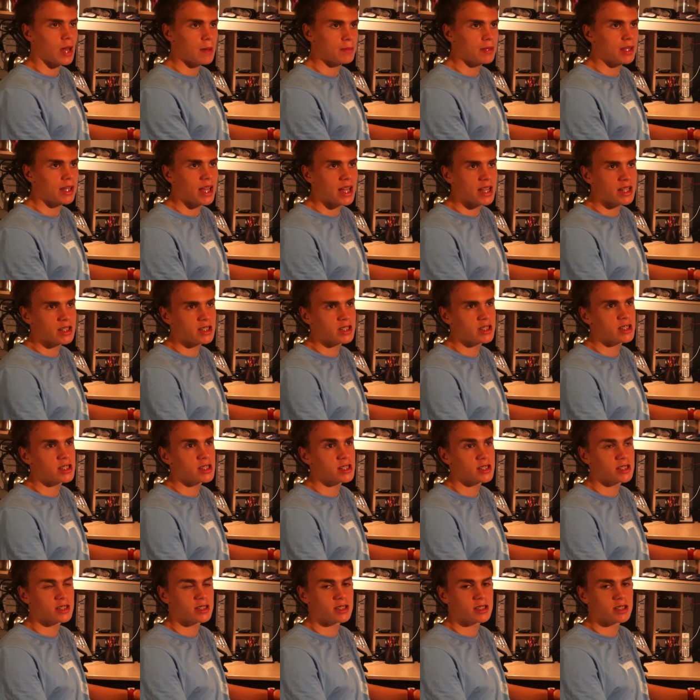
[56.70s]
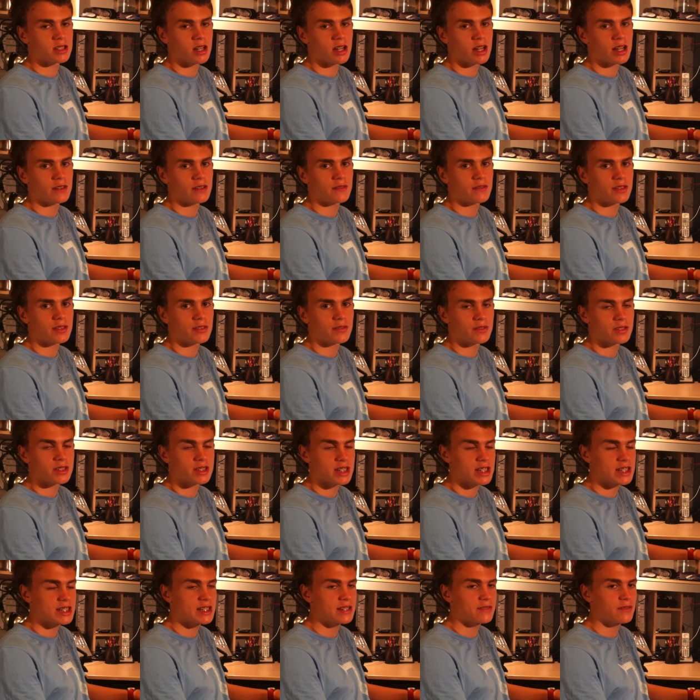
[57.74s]
applications that are designed for
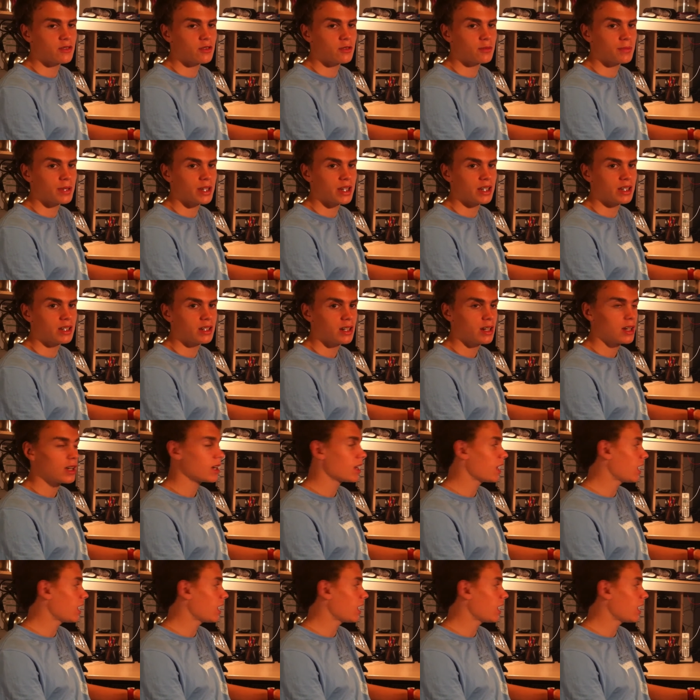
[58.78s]
64-bit